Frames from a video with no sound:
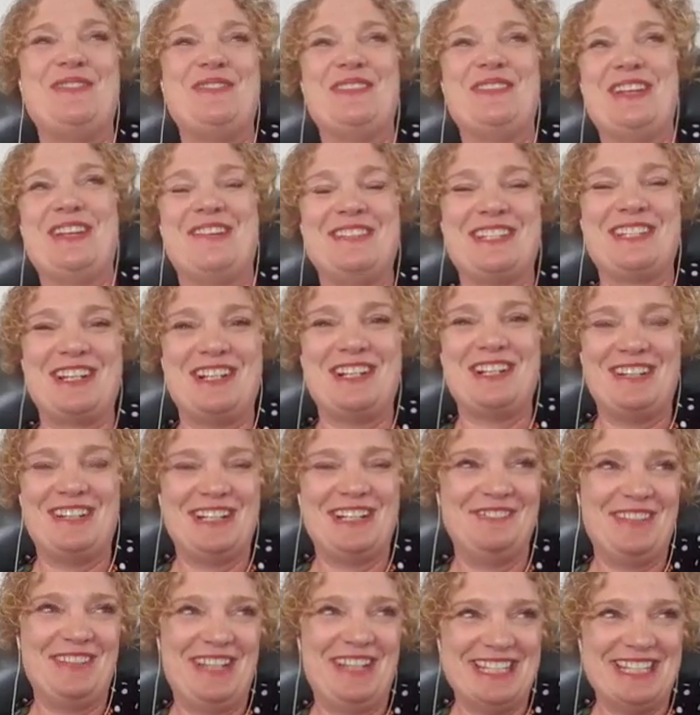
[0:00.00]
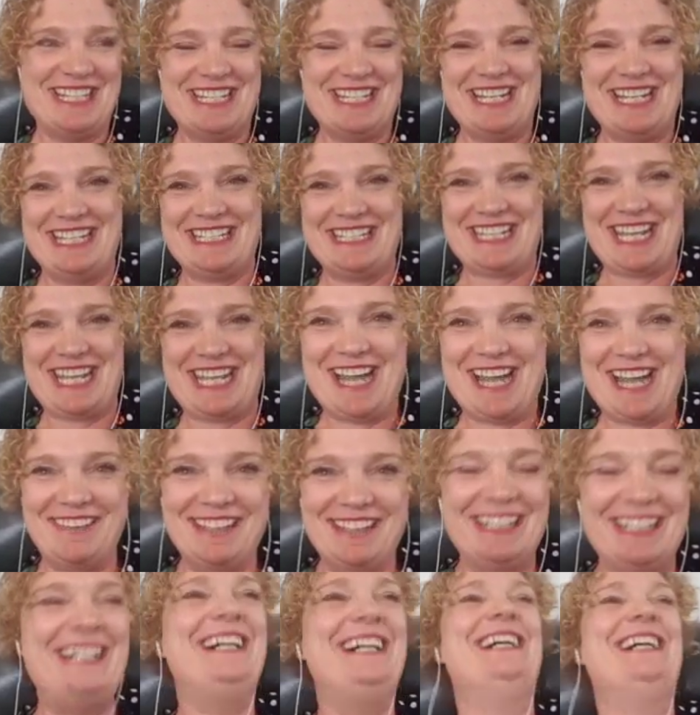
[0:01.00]
that no one's going to ring me in the next
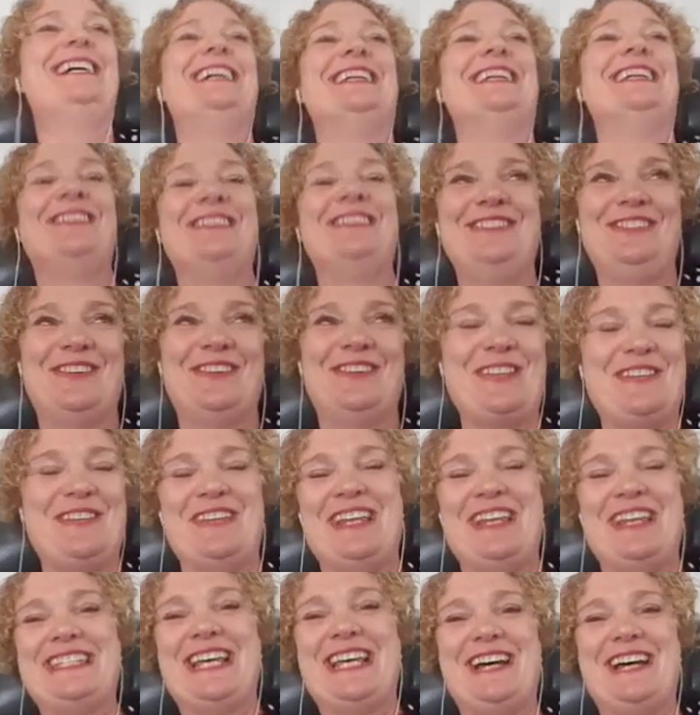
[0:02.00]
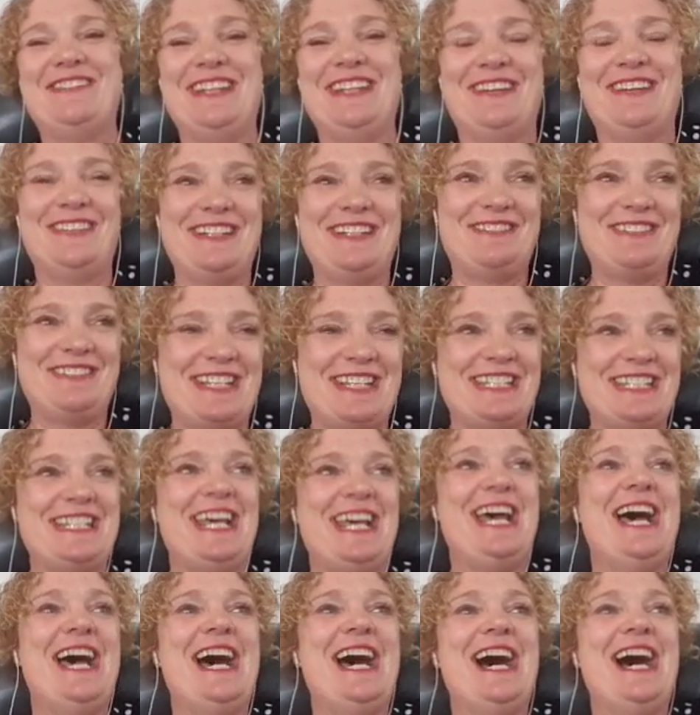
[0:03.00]
hour or 40 minutes, half an hour, whatever it is.
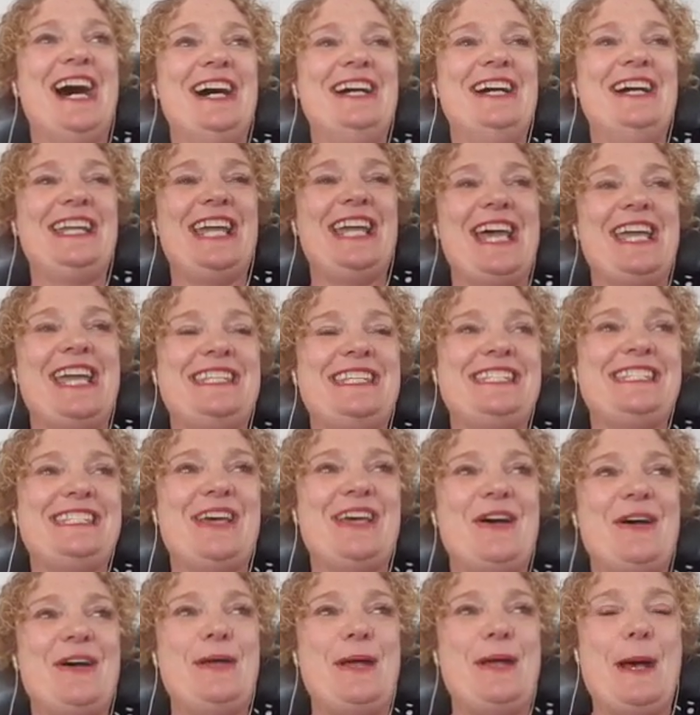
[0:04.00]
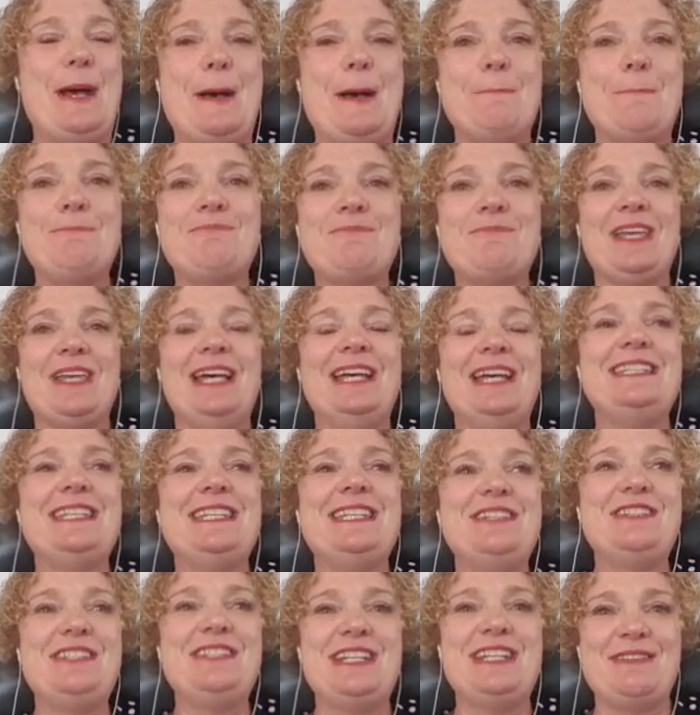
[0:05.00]
Okay, so it's
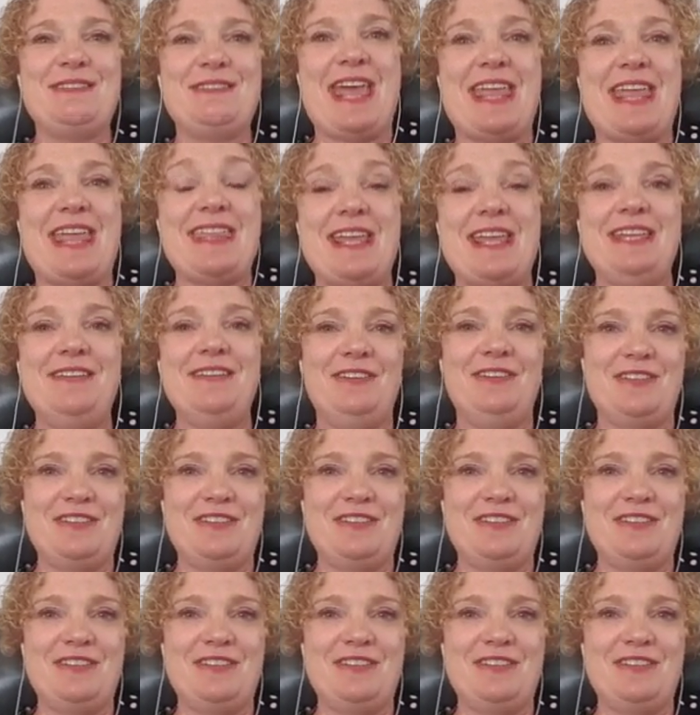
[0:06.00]
interesting, and thank you for your